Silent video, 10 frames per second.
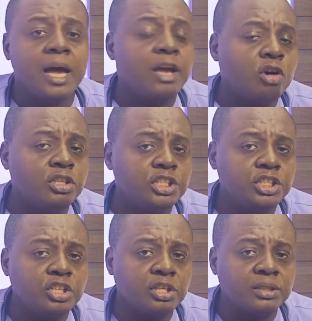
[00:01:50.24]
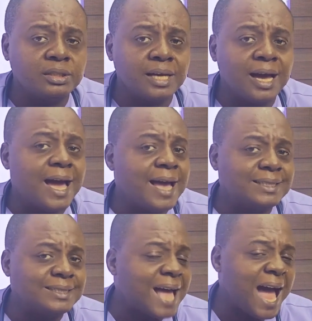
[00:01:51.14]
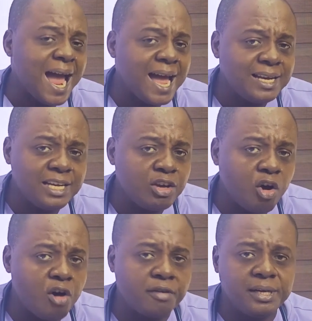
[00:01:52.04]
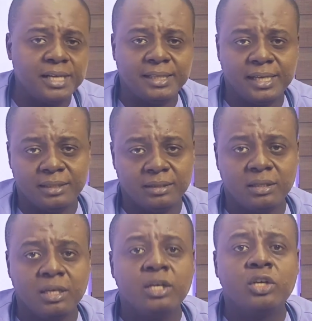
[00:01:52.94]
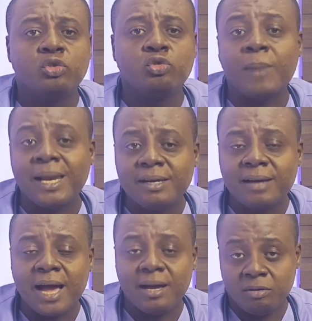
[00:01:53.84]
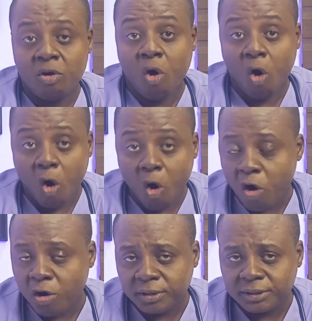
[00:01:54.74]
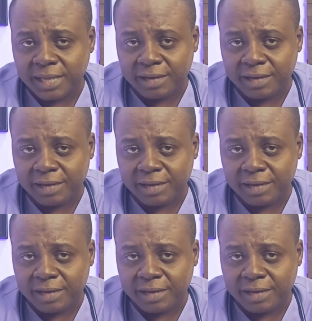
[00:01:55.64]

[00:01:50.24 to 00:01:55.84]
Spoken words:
a condition entirely unrelated to malaria or